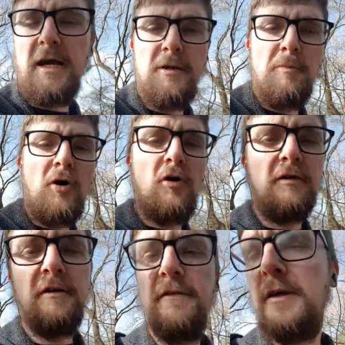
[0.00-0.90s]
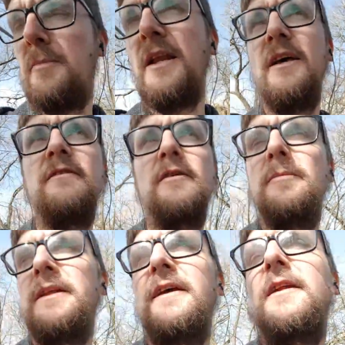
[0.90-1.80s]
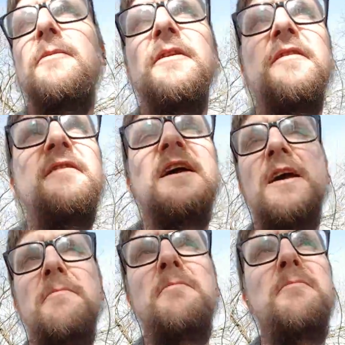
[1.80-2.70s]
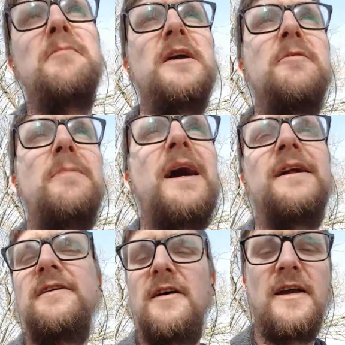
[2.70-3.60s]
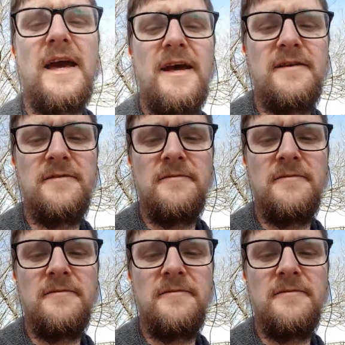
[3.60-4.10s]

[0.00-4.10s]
boring for your players to be dealing with the same big bad again.